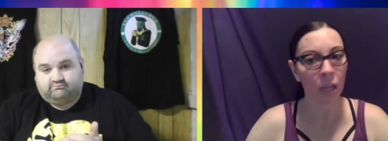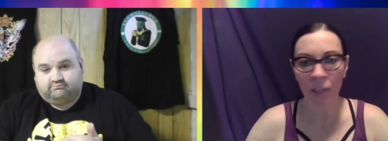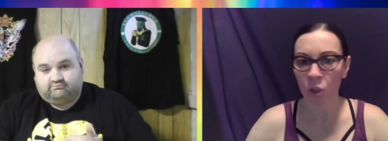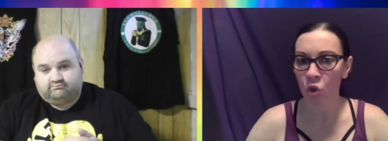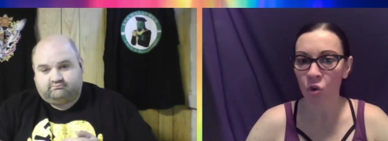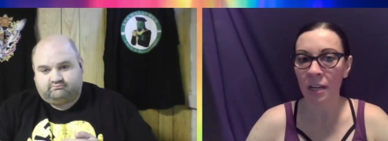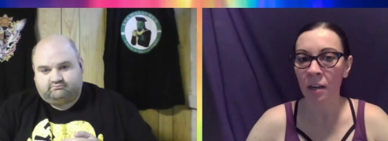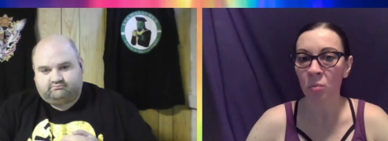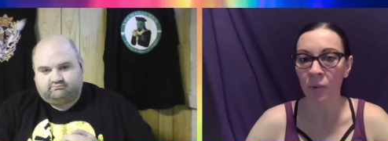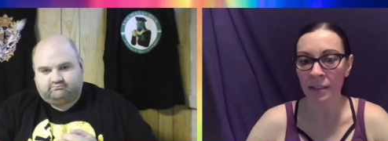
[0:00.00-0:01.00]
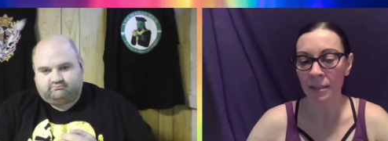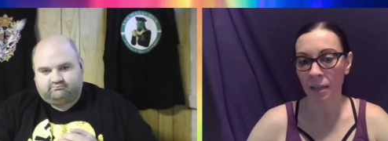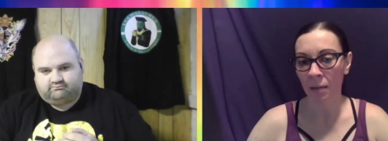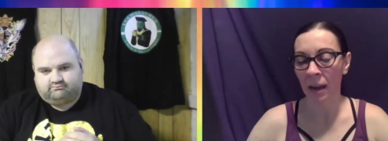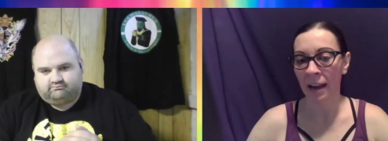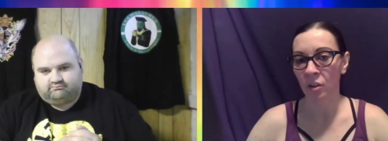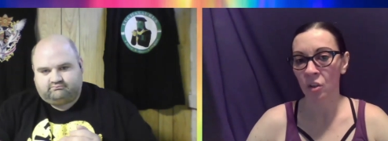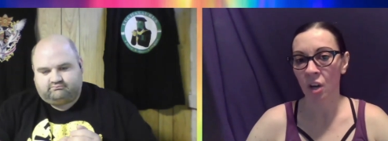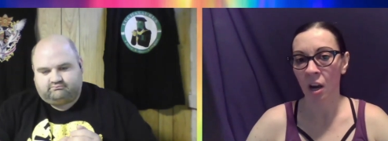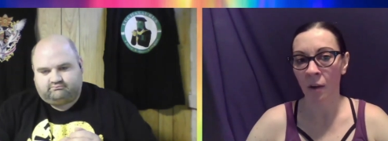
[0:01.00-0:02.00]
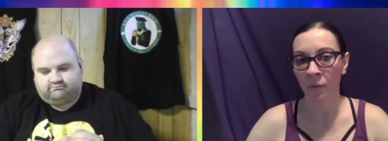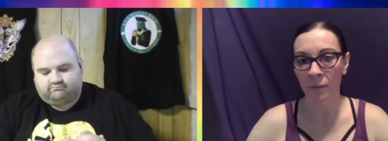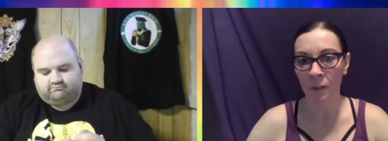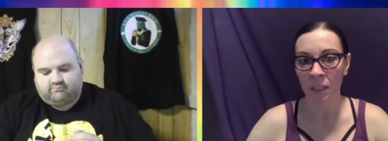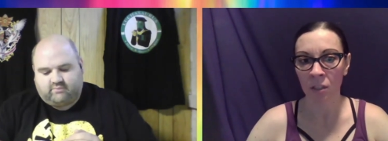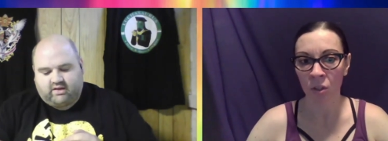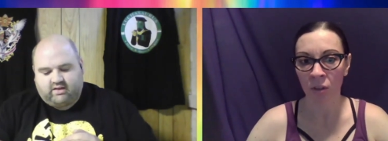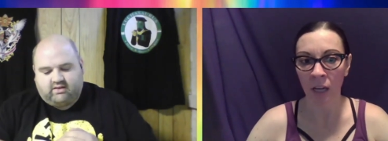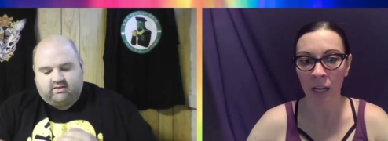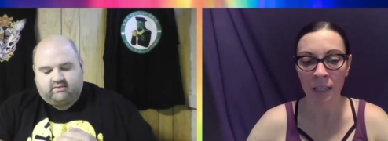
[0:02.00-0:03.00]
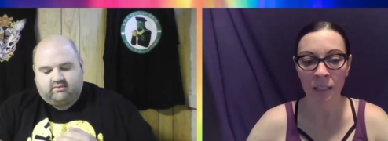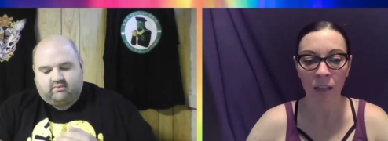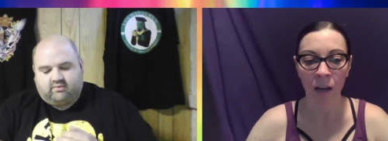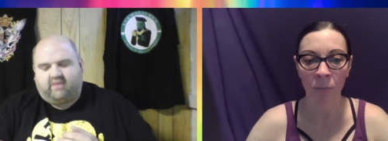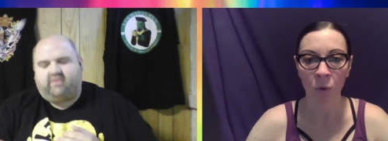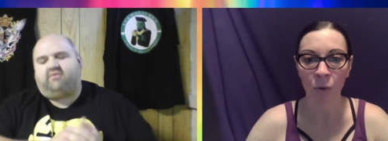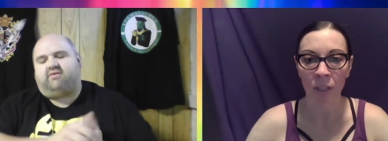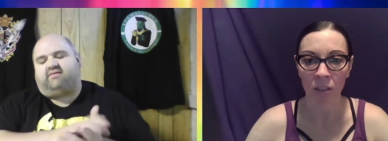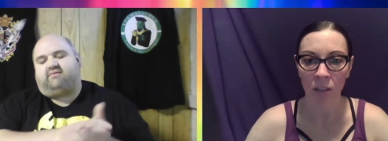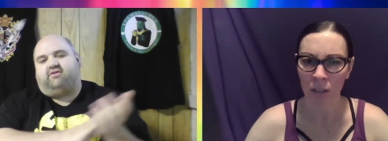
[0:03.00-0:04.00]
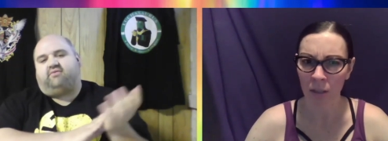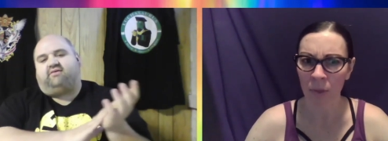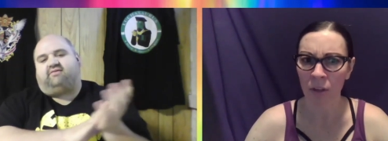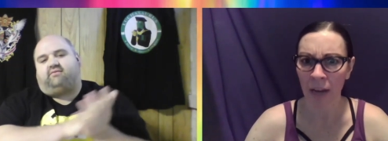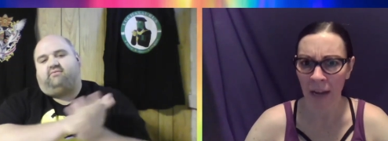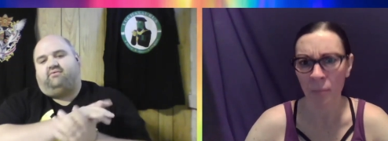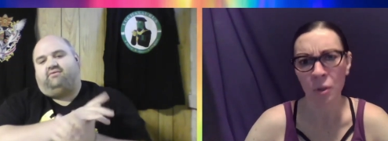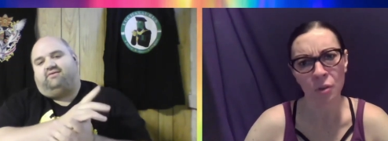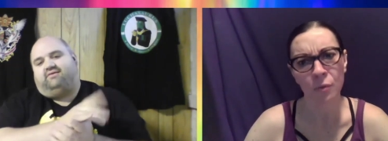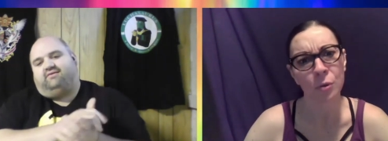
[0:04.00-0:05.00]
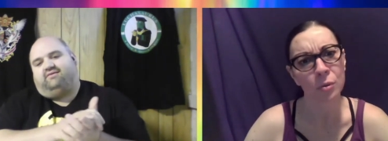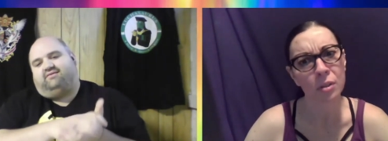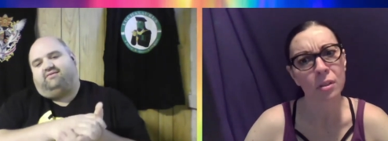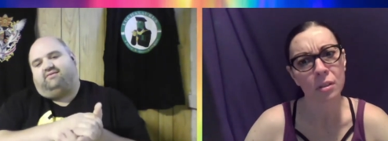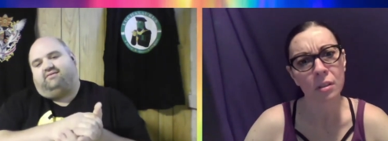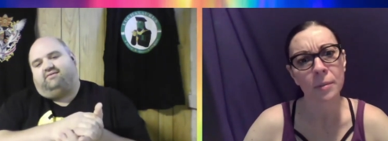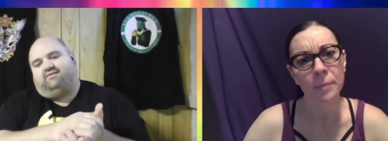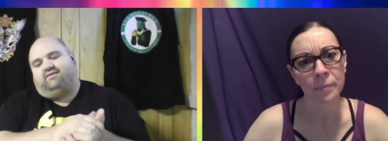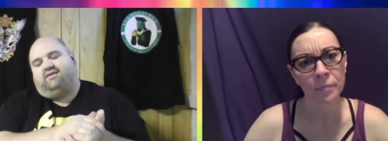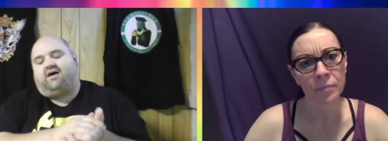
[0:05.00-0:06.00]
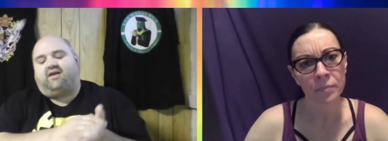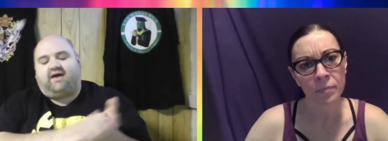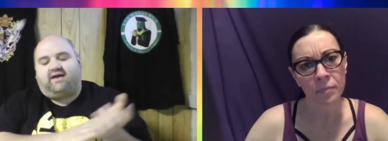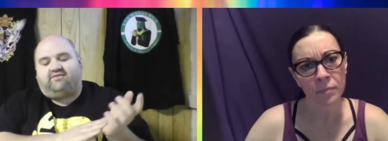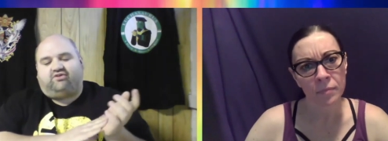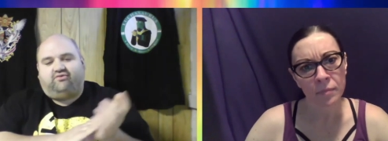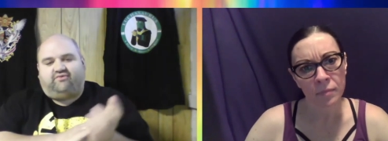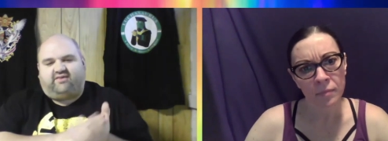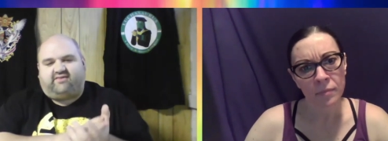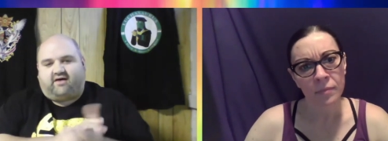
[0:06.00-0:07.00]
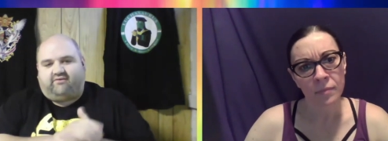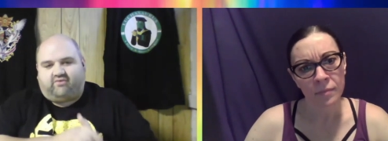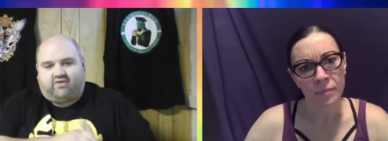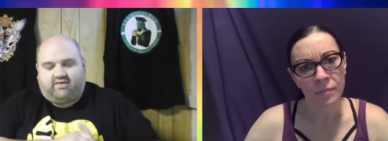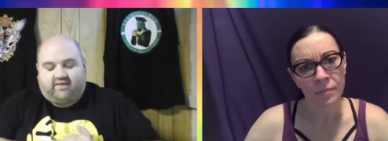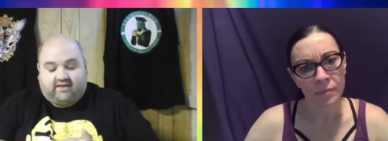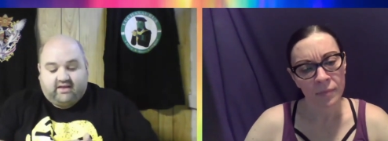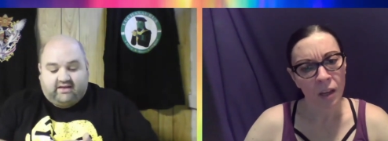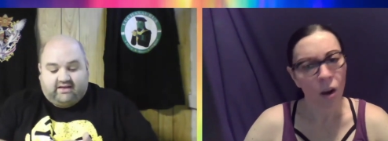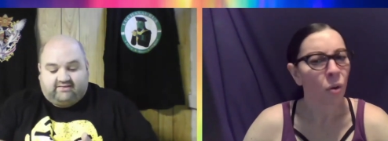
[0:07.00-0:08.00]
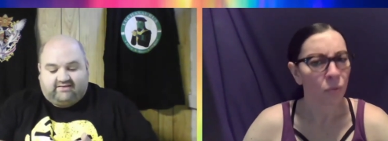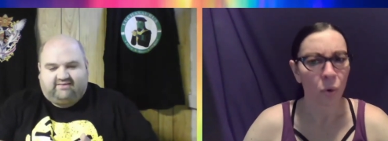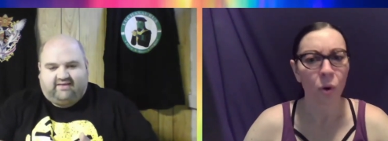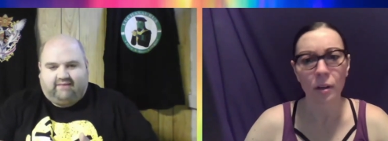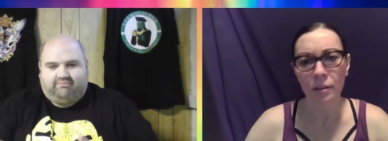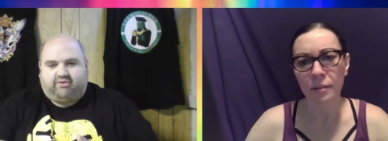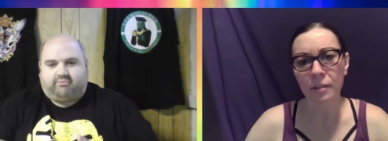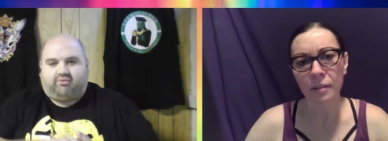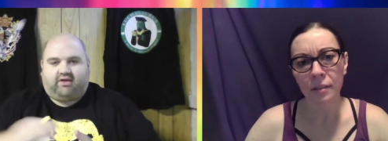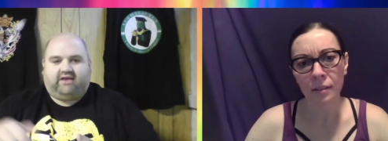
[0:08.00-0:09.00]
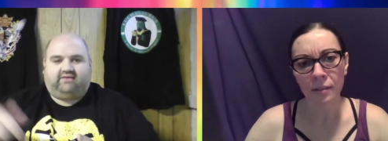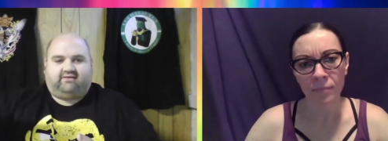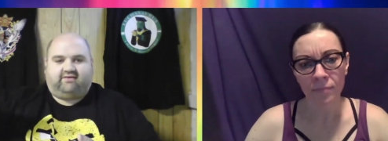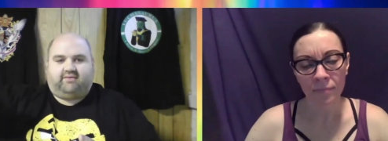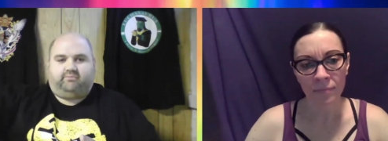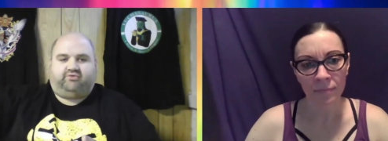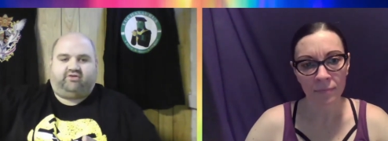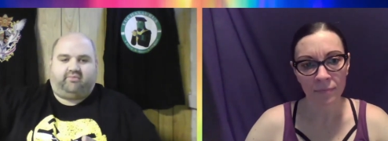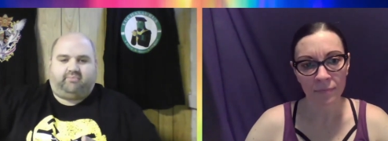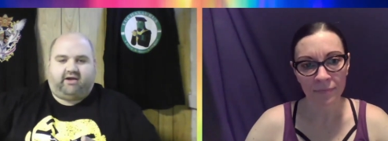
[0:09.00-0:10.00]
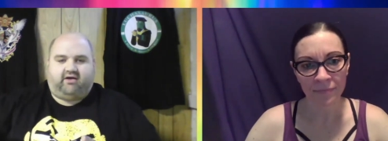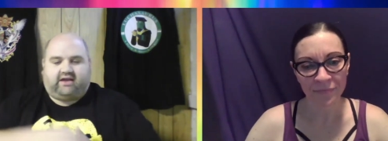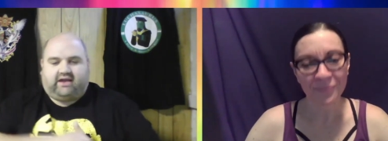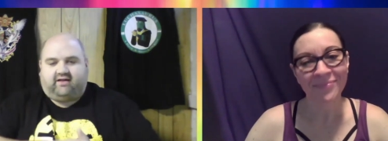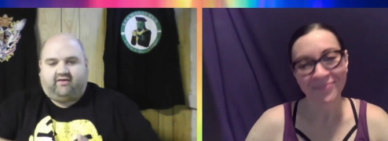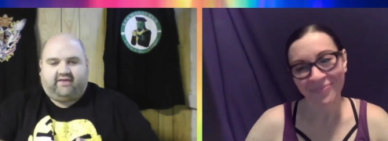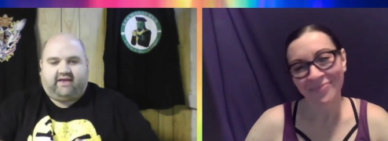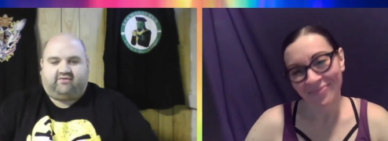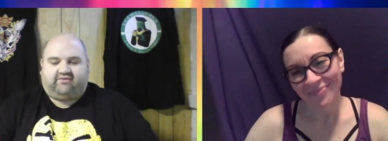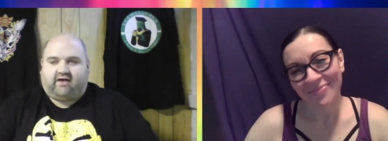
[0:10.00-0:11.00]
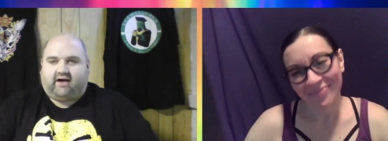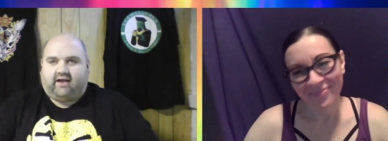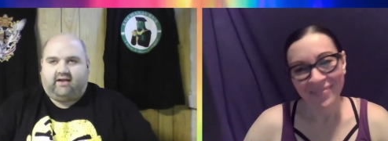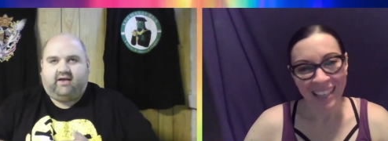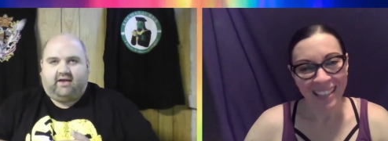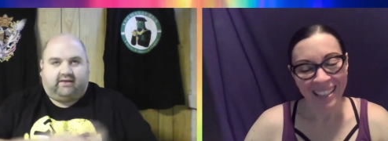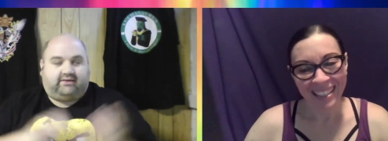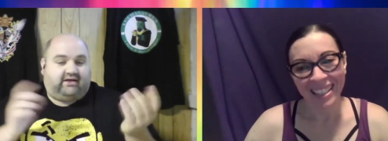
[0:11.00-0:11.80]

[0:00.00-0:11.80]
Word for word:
Speaker 1: like a straight up wrestling match um, for these two guys um, going some, to some of their amateur roots.
Speaker 2: Yano had his goofy stuff where like he oh, did tape the braid to the to the barricade on the outside, and